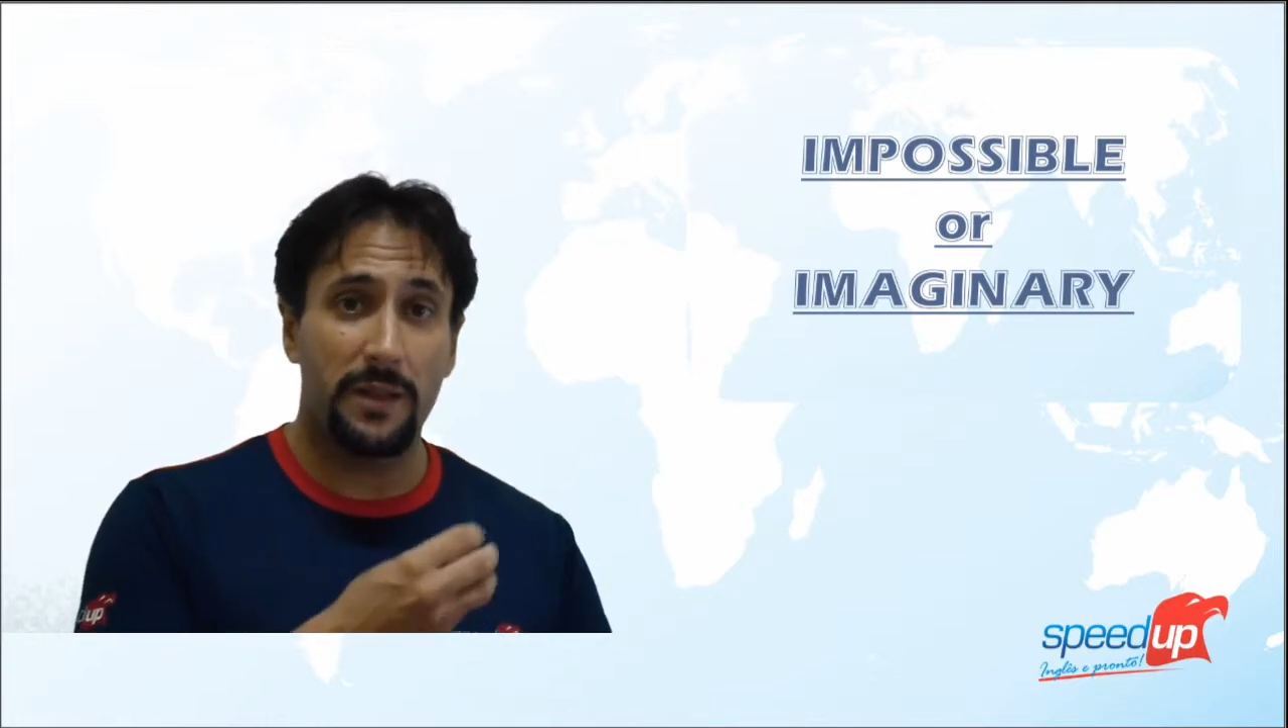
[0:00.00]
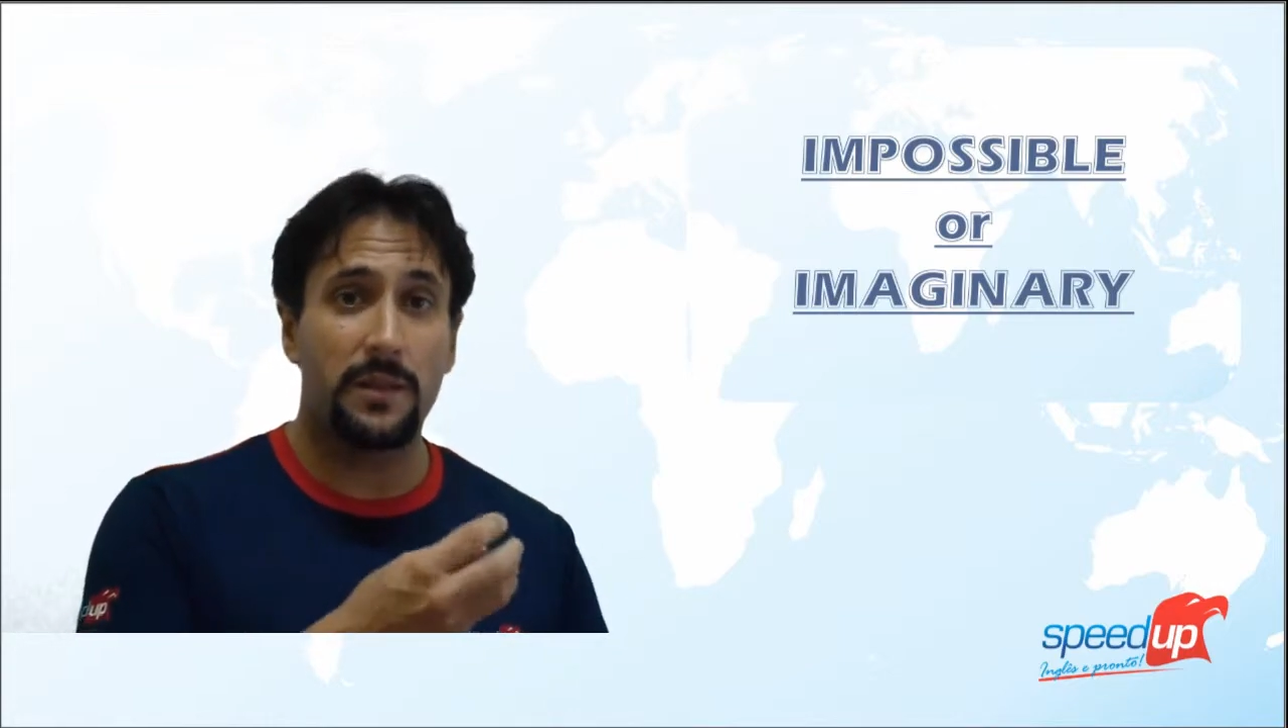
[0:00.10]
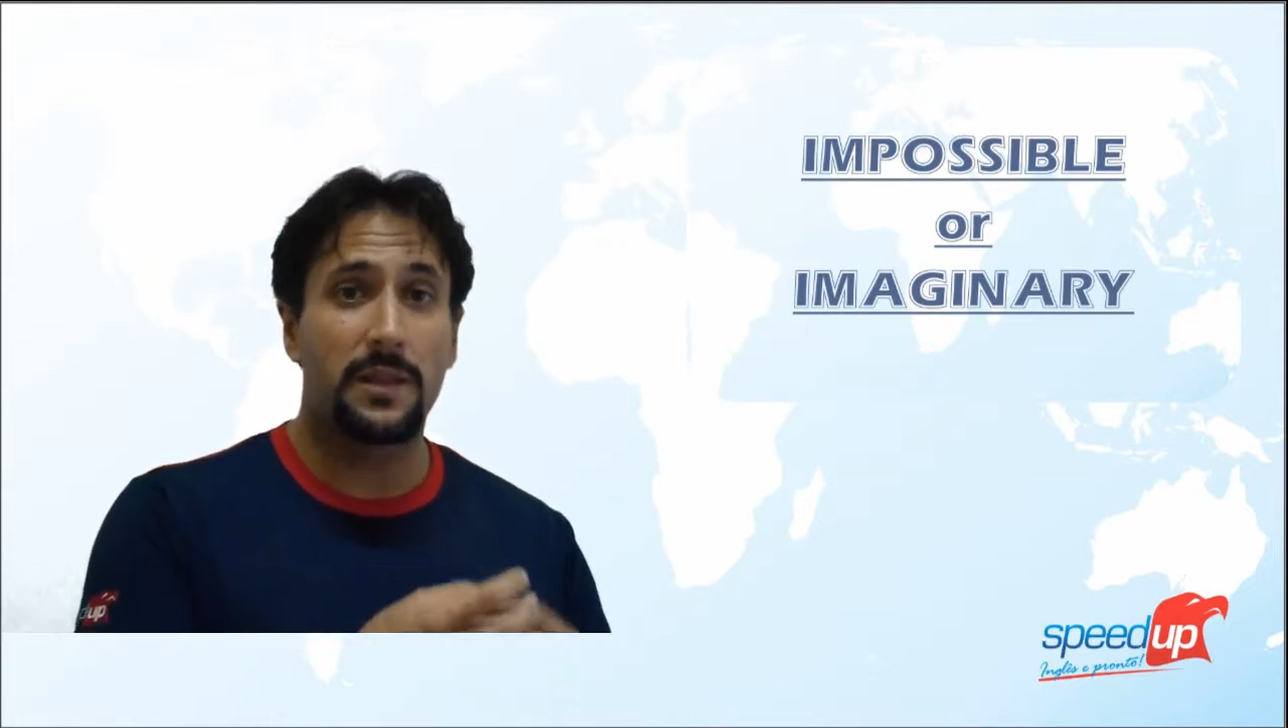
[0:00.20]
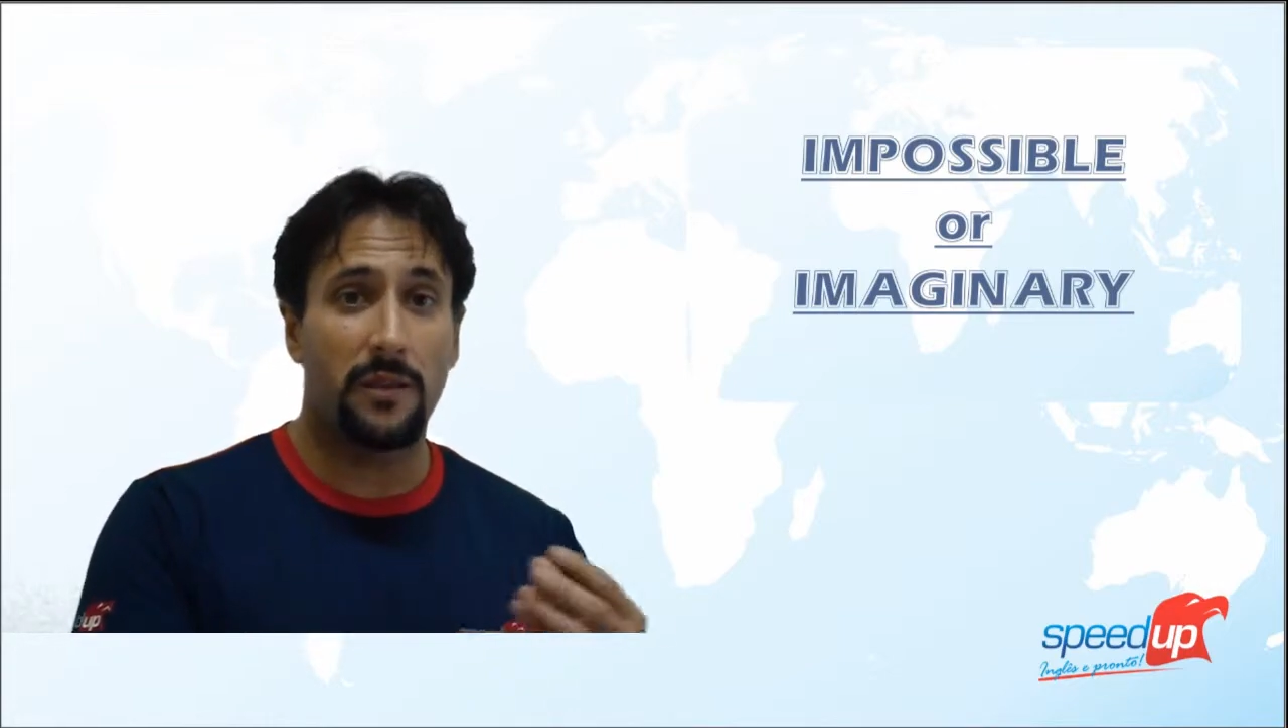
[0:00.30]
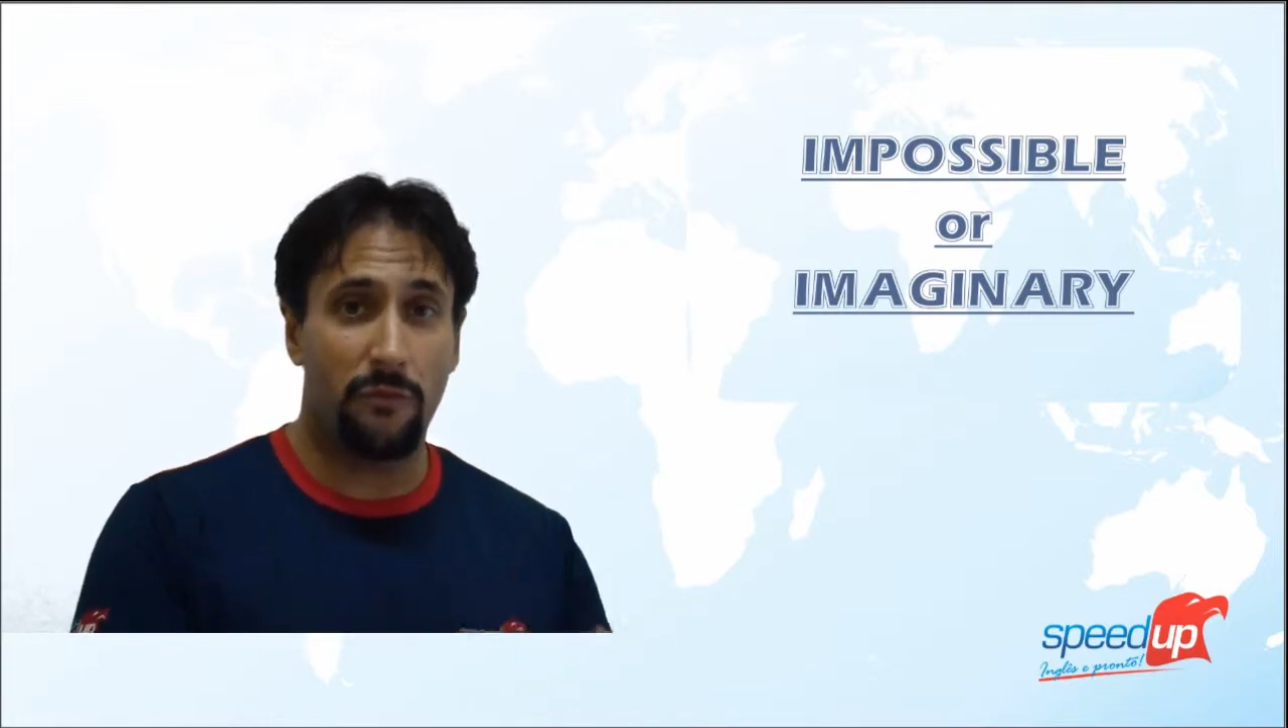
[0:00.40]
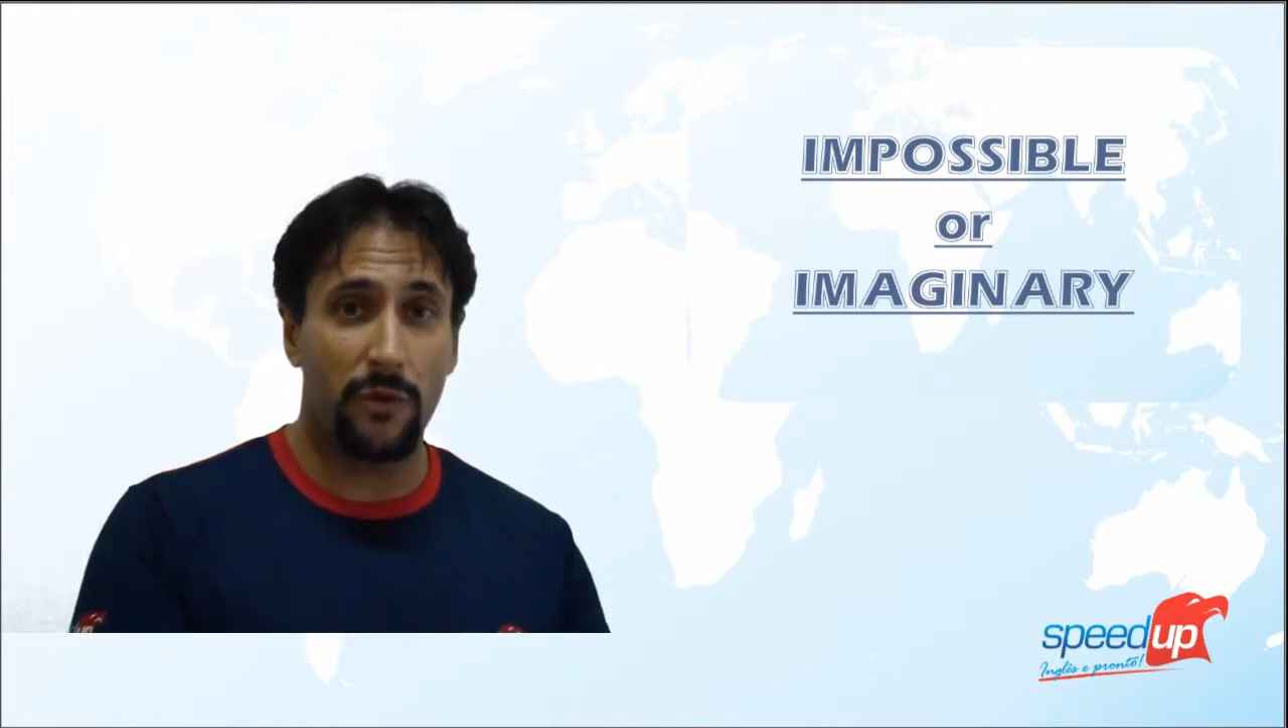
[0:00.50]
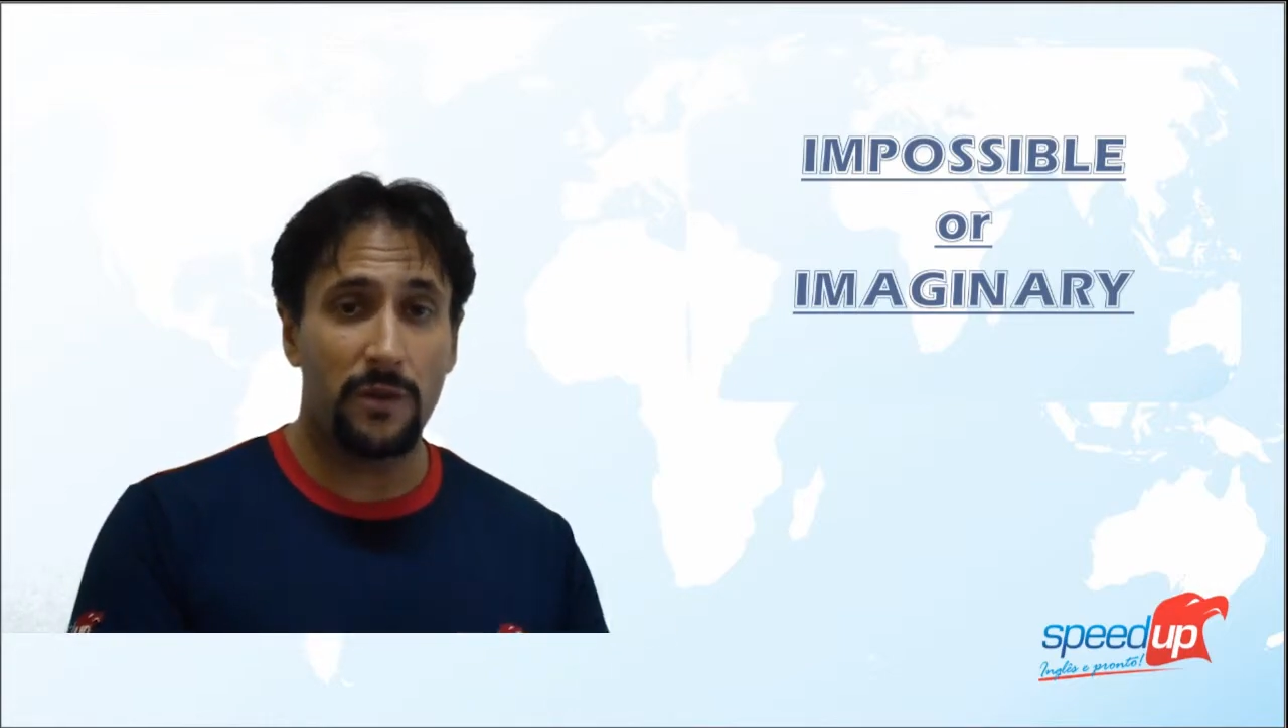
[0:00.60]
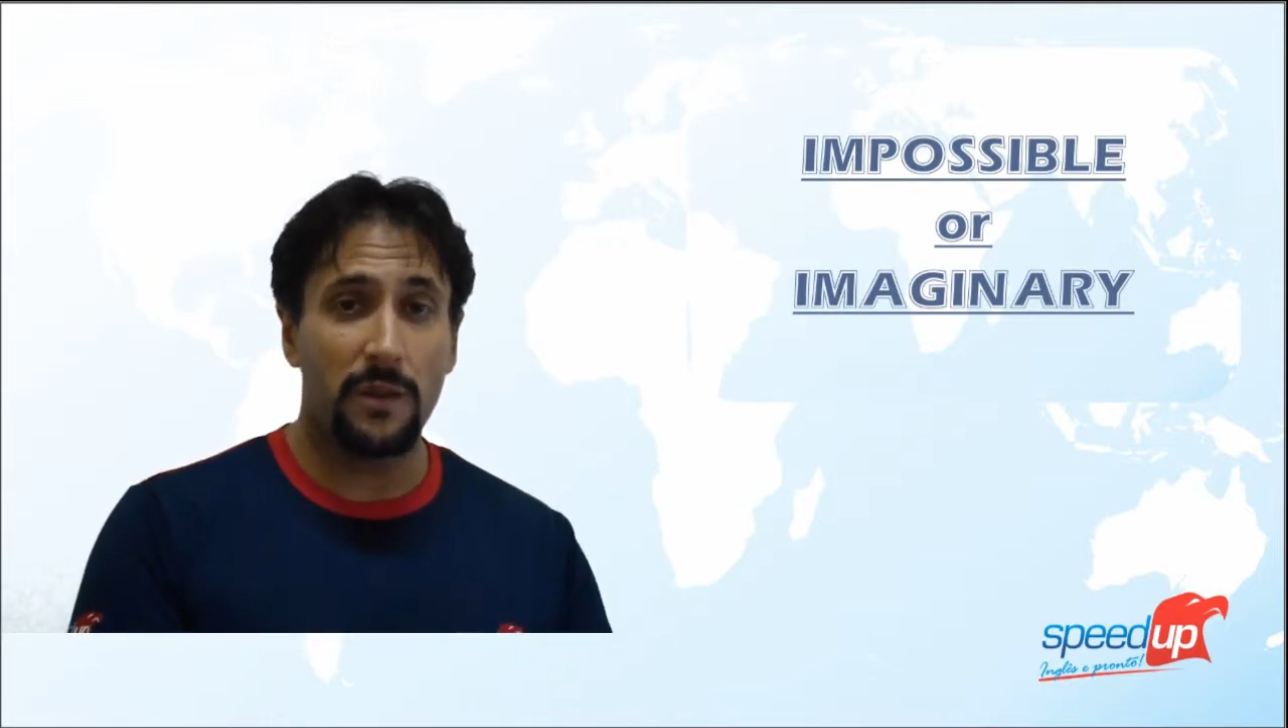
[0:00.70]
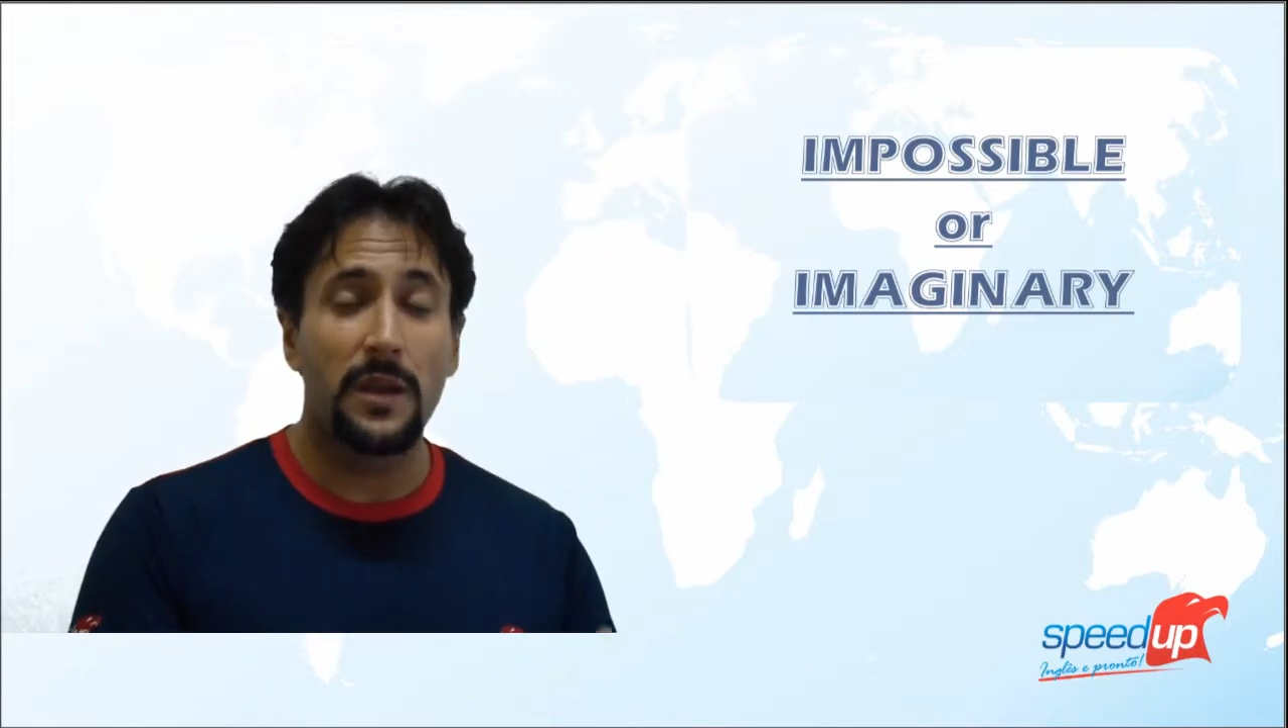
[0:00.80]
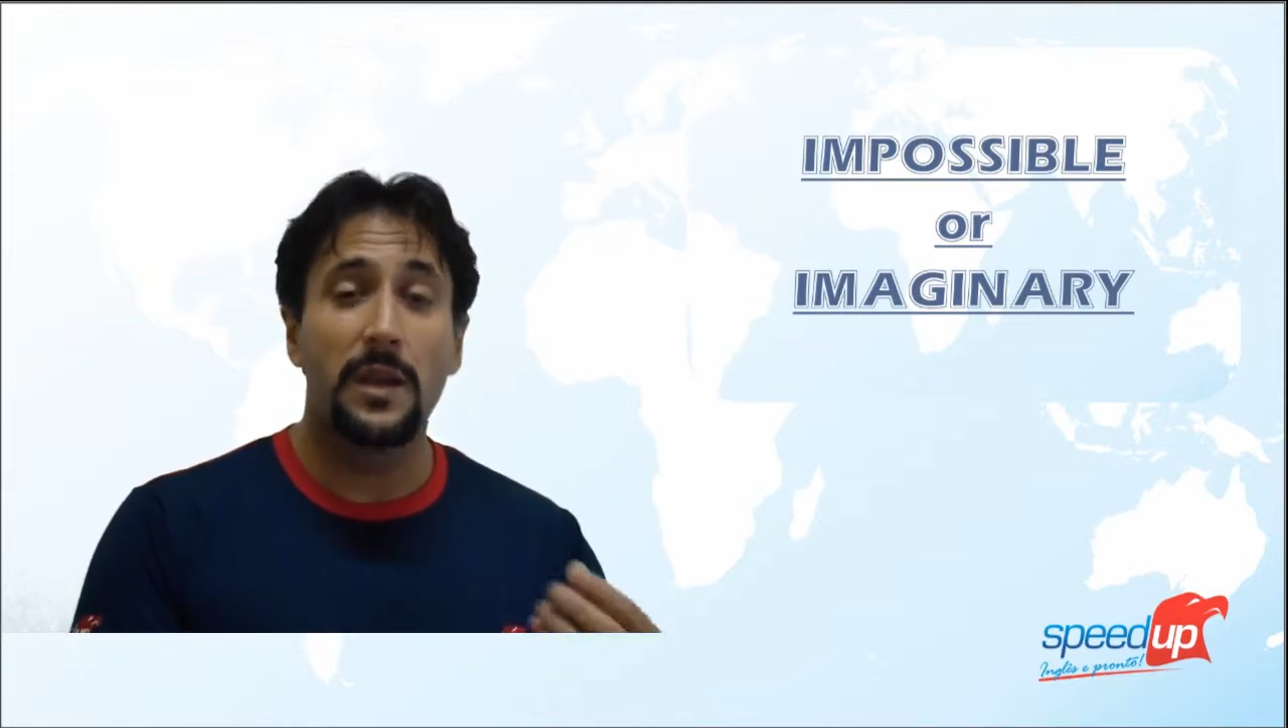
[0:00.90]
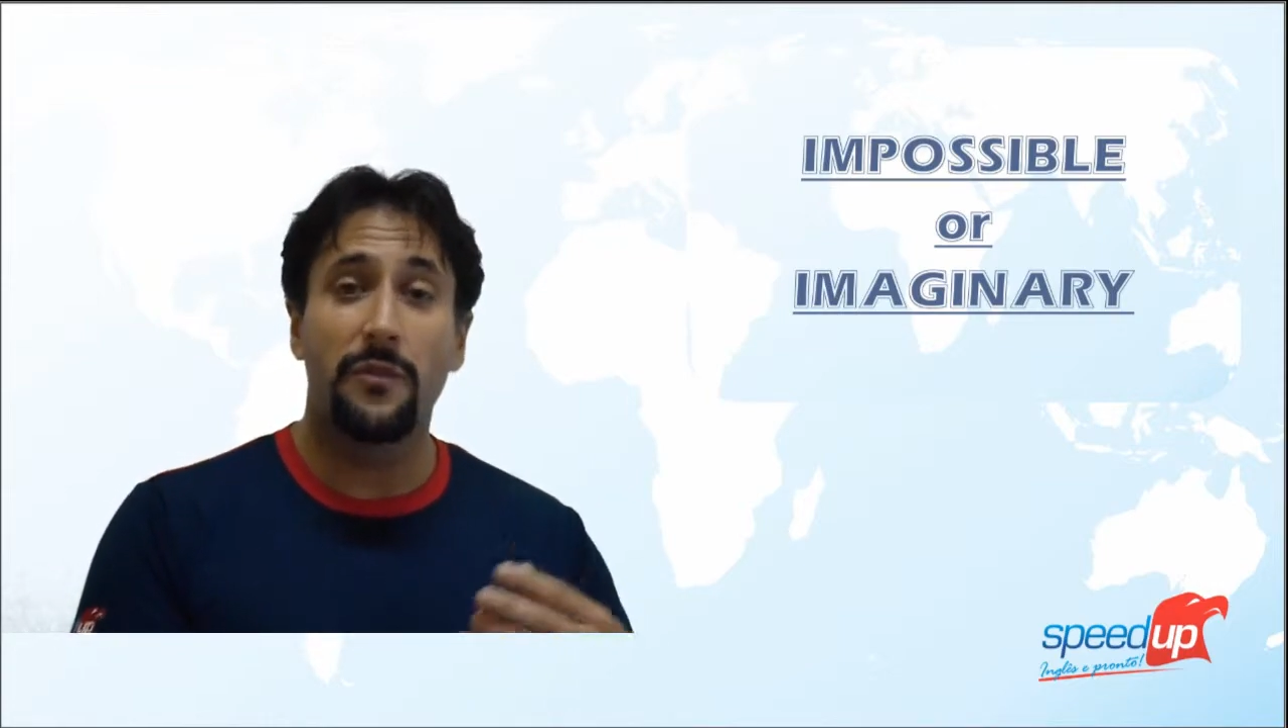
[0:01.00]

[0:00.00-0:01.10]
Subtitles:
been different